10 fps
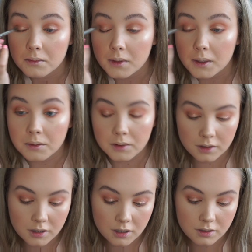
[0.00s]
and I'm going to
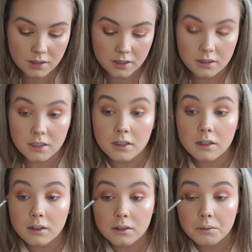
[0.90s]
use this to
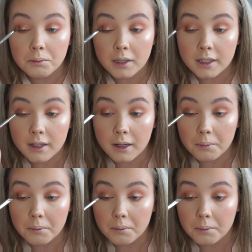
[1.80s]
blend that
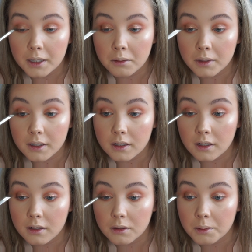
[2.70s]
pigment in
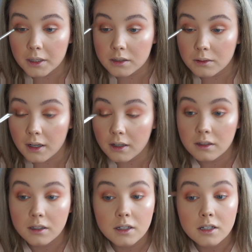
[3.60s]
a little bit as well.
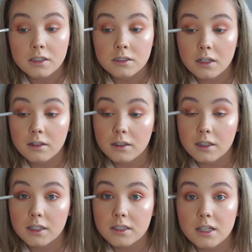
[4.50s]
So you
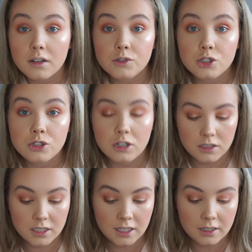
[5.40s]
can see I've just
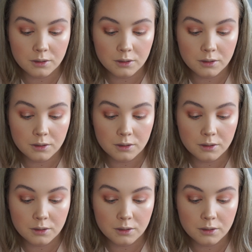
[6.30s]
dotted a little